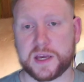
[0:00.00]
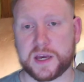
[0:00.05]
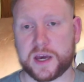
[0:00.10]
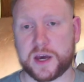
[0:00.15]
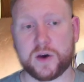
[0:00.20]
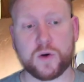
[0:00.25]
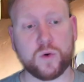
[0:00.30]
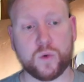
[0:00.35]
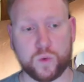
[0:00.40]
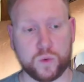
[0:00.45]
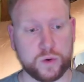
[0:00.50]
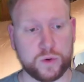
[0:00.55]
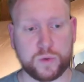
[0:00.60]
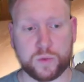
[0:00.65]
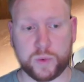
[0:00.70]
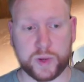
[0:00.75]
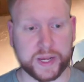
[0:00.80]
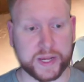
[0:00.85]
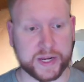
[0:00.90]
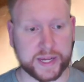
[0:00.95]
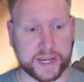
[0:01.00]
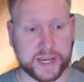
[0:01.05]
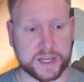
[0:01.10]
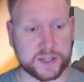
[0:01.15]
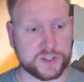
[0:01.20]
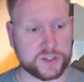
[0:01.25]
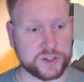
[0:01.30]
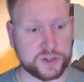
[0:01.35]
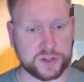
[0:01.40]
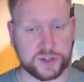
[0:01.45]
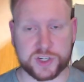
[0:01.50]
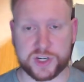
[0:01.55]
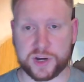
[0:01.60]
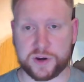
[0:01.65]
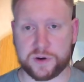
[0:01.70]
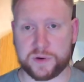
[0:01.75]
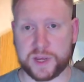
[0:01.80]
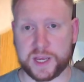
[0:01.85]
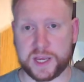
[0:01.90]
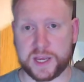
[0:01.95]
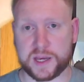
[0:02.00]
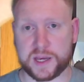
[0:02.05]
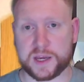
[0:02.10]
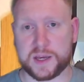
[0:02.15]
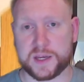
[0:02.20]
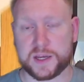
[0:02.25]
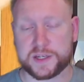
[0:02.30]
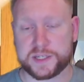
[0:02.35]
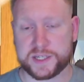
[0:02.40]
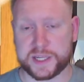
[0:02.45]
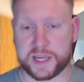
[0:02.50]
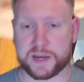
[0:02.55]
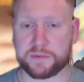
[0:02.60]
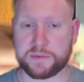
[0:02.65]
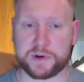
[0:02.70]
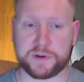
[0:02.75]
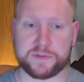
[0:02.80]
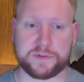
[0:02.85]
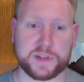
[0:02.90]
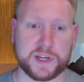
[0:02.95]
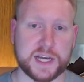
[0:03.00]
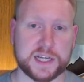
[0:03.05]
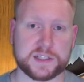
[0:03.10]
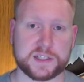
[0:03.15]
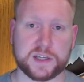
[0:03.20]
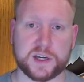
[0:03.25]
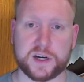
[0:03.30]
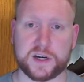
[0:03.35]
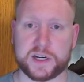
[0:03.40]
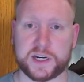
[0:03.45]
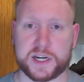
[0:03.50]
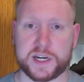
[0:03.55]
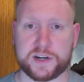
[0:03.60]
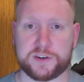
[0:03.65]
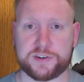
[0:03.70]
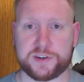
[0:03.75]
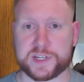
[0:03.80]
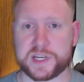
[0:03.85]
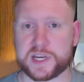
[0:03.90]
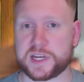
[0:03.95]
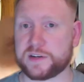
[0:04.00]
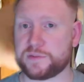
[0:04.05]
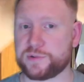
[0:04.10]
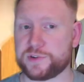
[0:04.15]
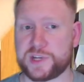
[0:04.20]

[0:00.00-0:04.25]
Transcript: We're going to get a sudden chill here to get rid of the last card in Andrea's hand,